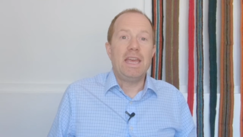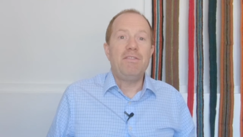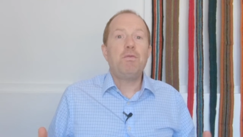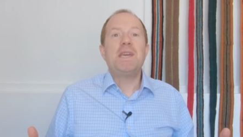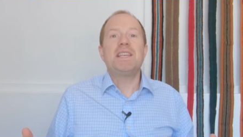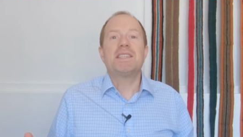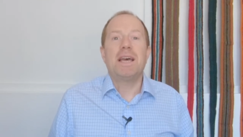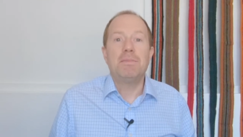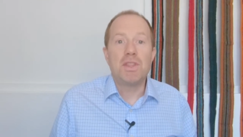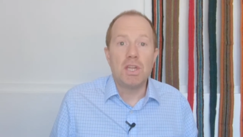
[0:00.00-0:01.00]
If we
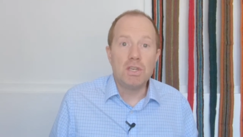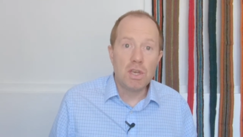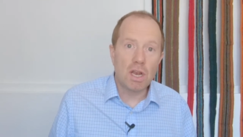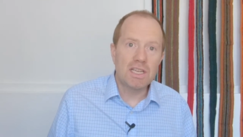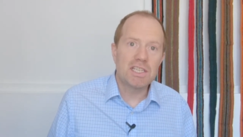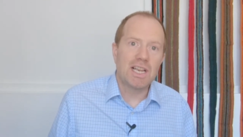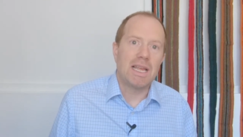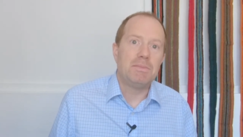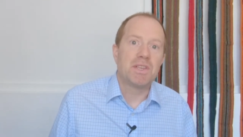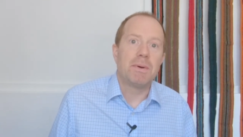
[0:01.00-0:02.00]
accept that knowledge
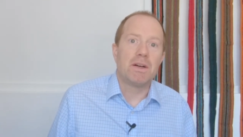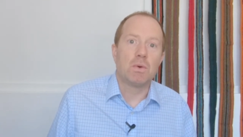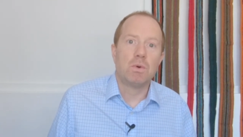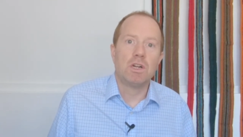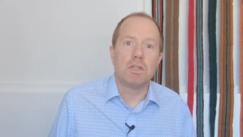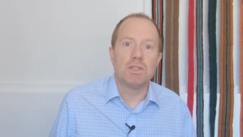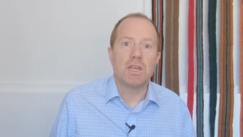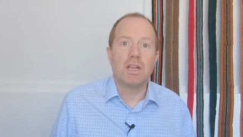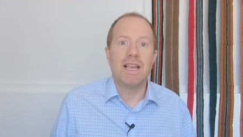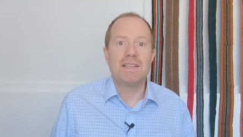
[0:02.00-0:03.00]
claims about the
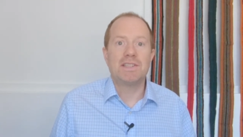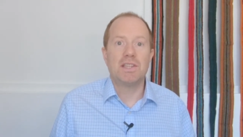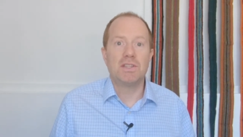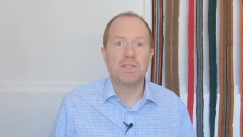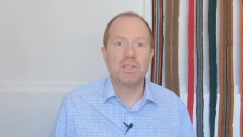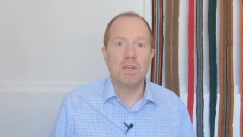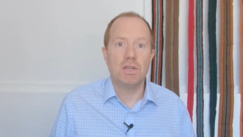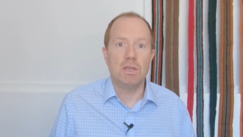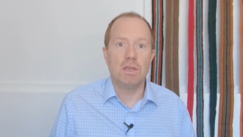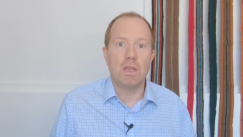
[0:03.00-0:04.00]
world are less than
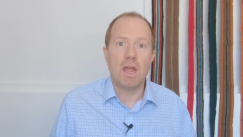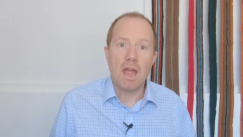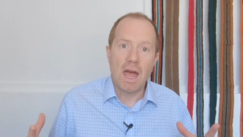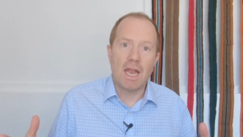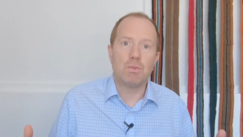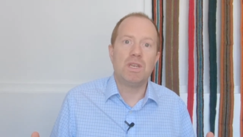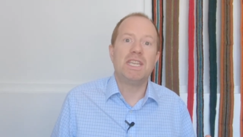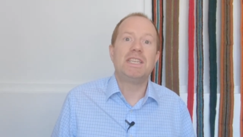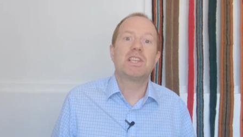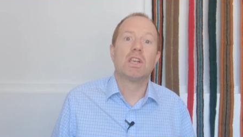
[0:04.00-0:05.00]
certain, and we
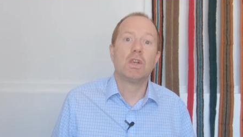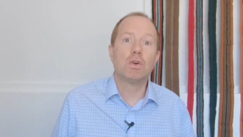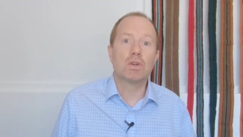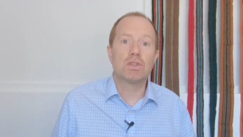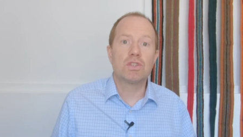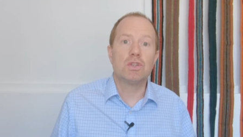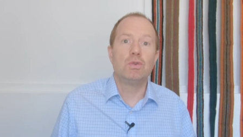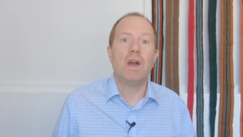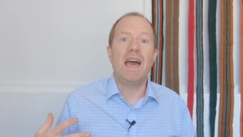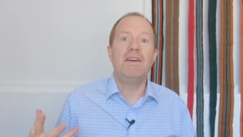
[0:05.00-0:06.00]
need to look
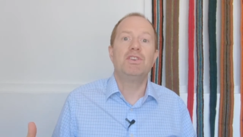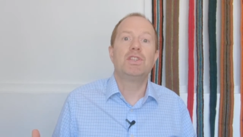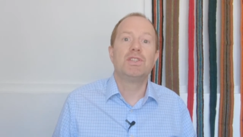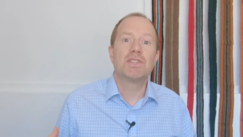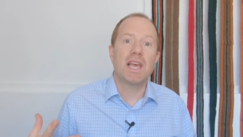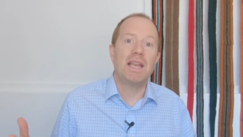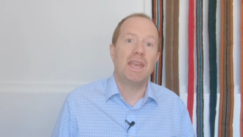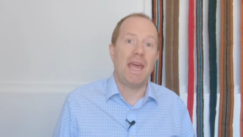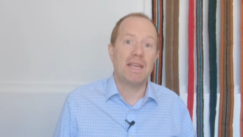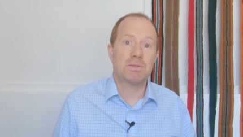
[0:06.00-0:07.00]
to evidence
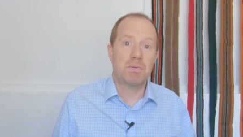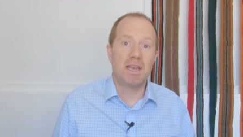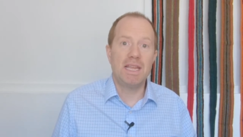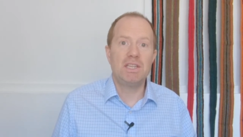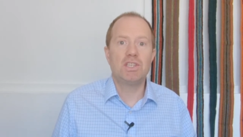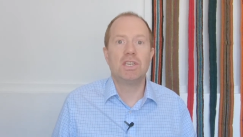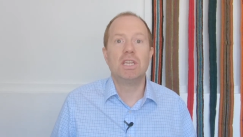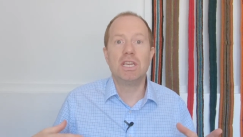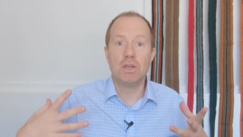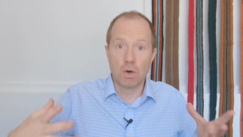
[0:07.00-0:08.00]
and
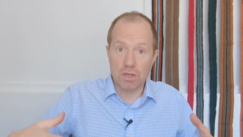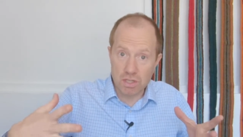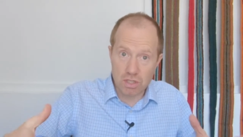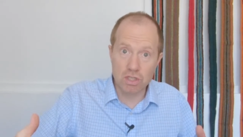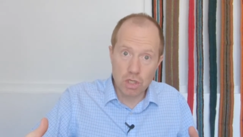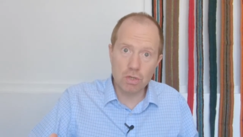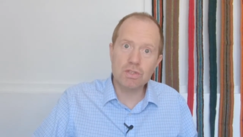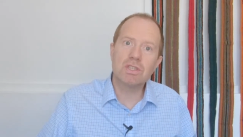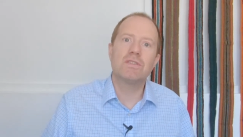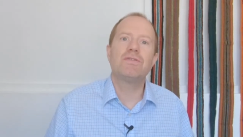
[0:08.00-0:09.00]
explanation in order to
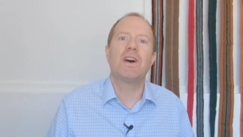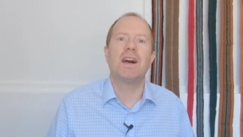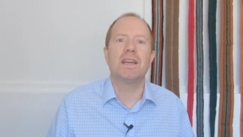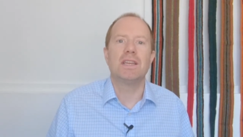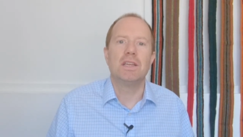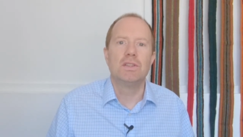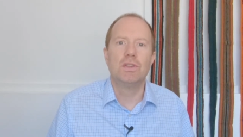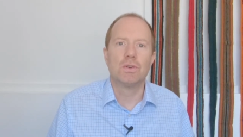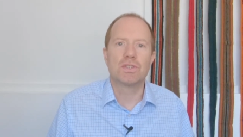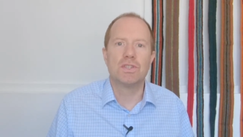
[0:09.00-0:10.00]
justify
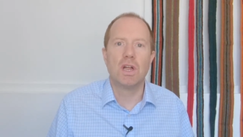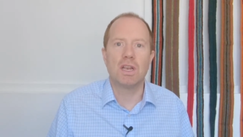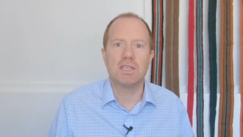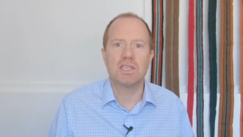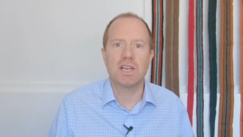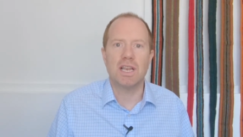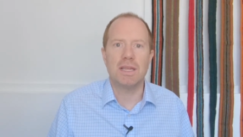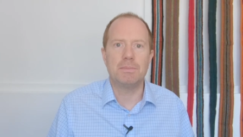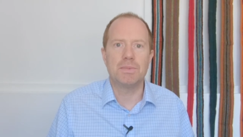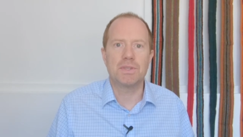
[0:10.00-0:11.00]
those knowledge
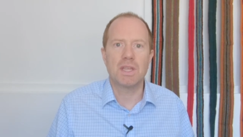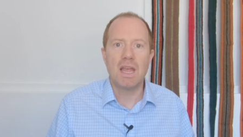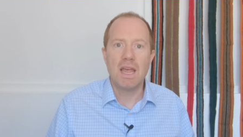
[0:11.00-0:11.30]
claims,